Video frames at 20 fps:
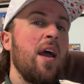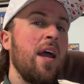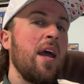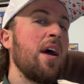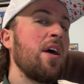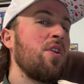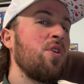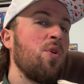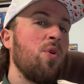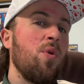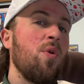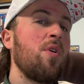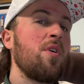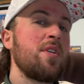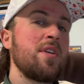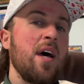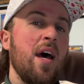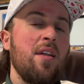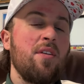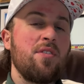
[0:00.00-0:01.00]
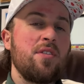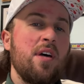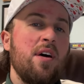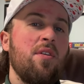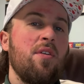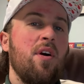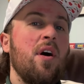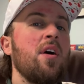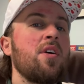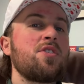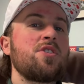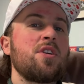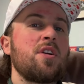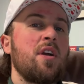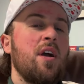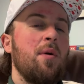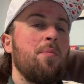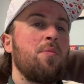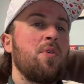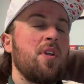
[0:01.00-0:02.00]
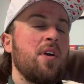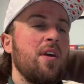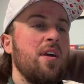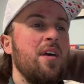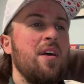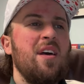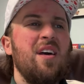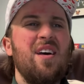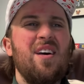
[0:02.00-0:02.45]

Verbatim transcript: and or Titletown Auction Company.